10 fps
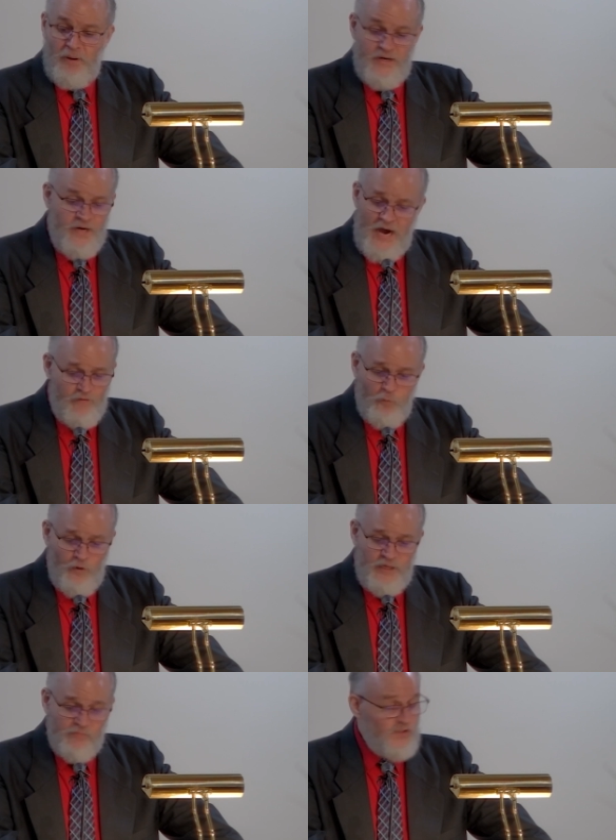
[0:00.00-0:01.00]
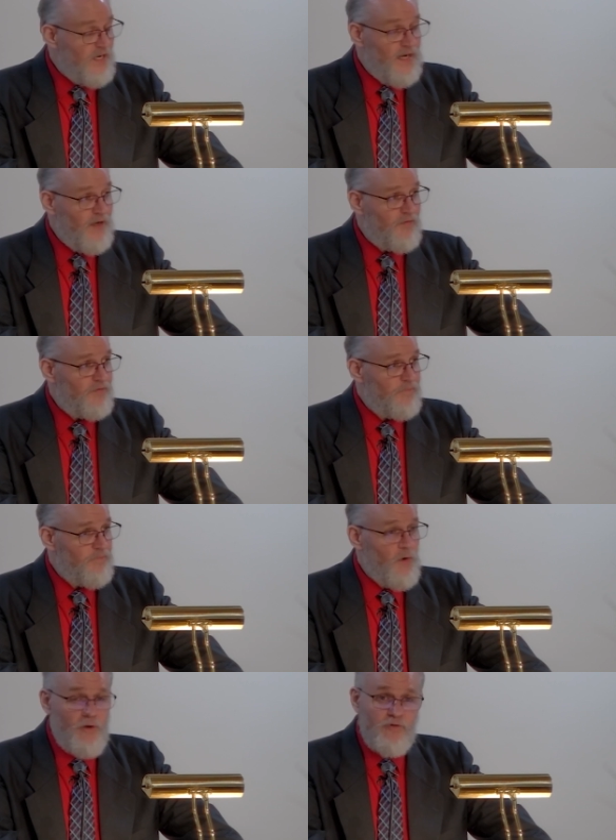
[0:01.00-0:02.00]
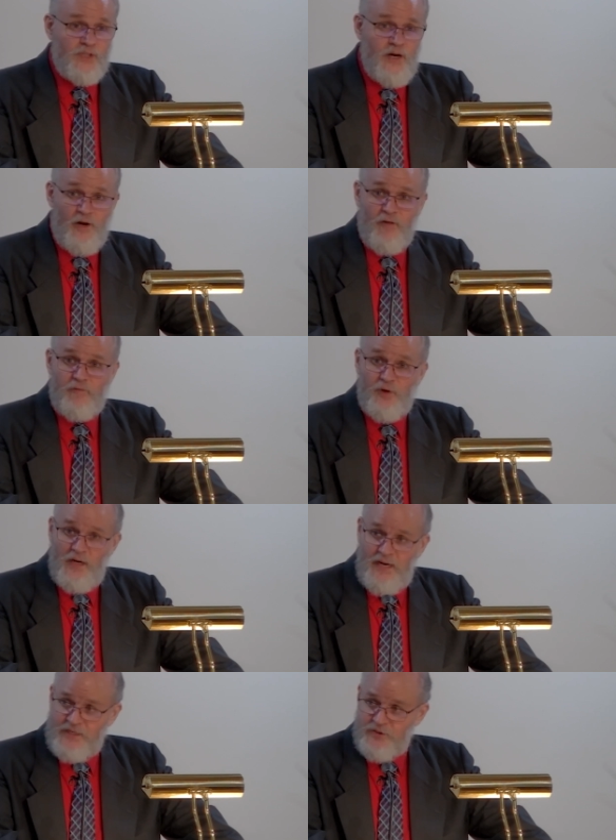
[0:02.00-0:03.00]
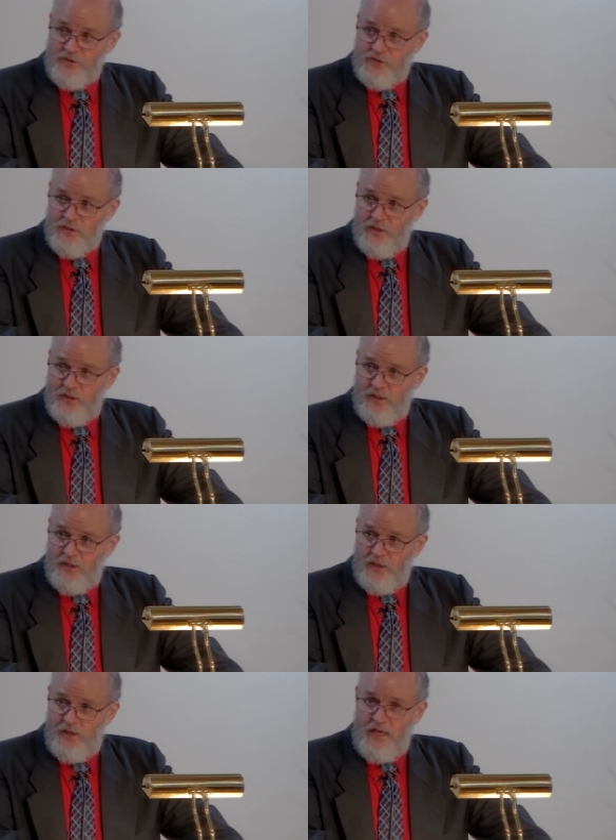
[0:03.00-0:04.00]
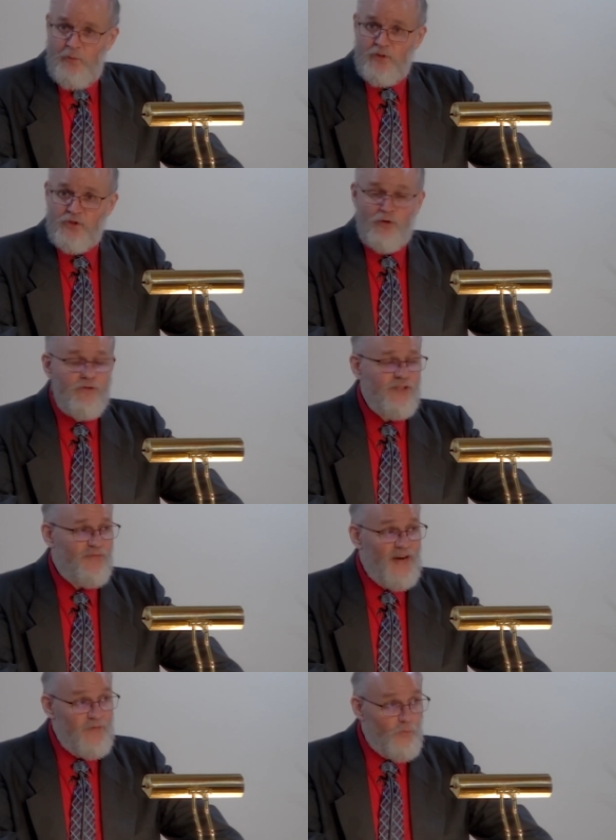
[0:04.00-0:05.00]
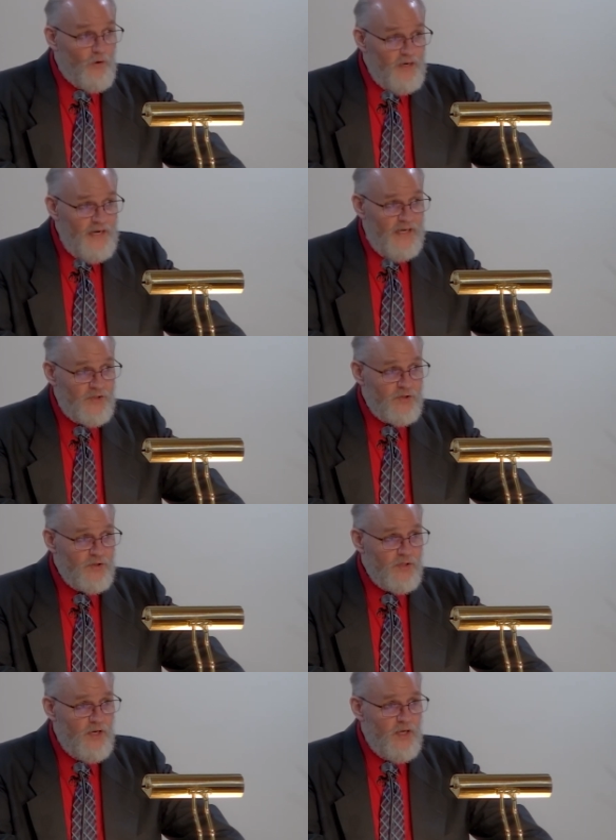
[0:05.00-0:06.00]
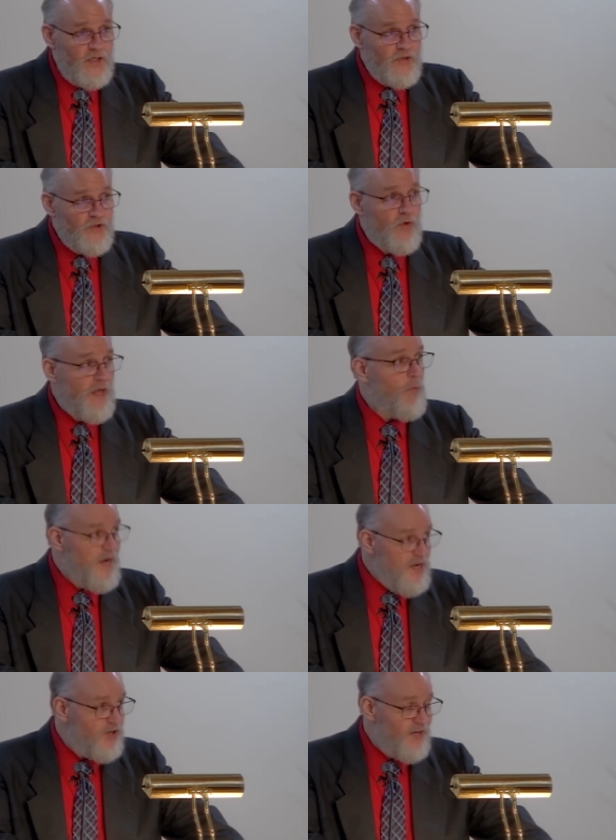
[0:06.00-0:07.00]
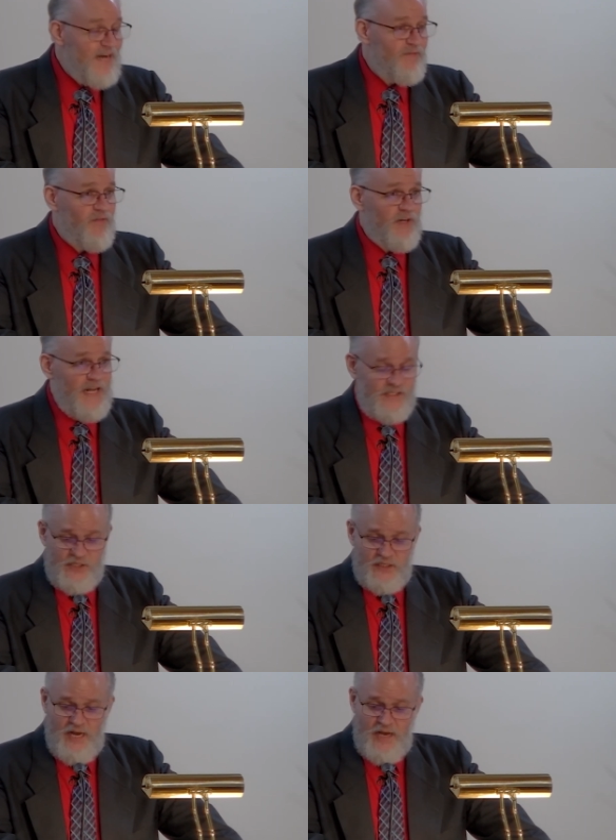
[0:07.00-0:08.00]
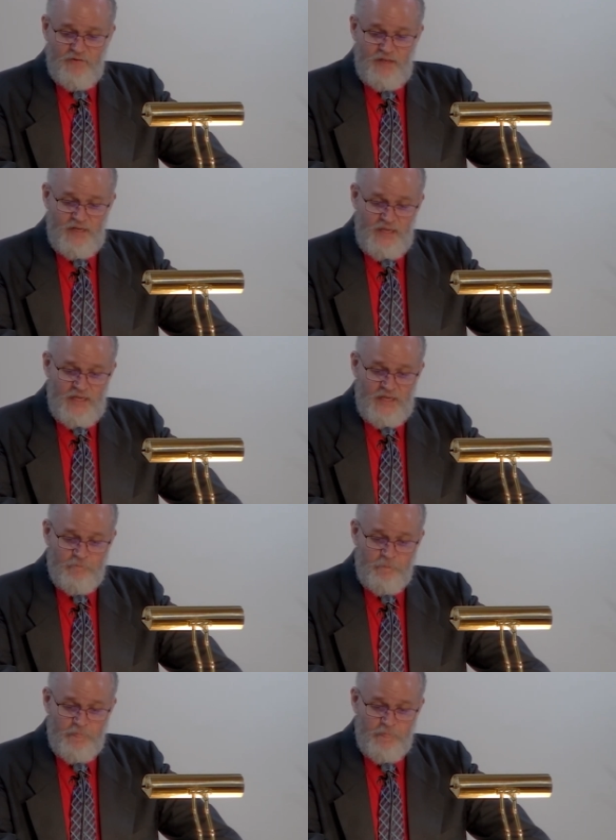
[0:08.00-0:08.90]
but not for himself. No, he was cut off for us. He was crucified for us, so that we could have everlasting life in him.